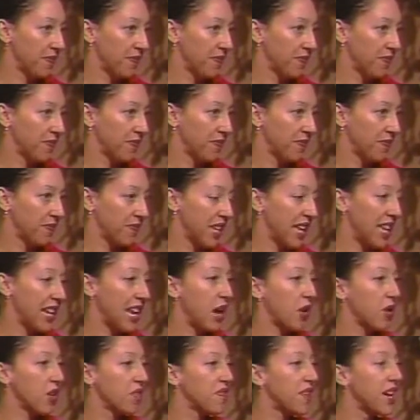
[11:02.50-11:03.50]
Yeah.
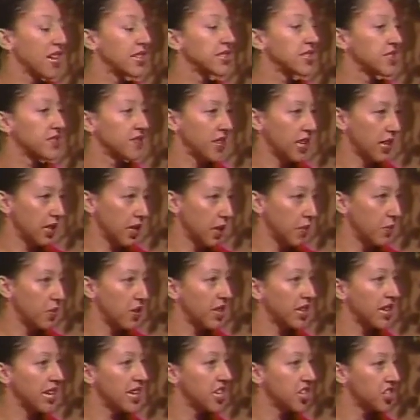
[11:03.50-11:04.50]
And how effective so, that
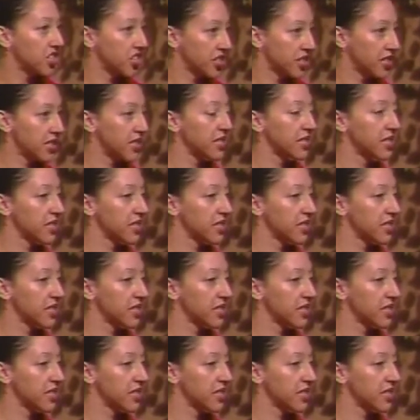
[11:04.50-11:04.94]
communication so is.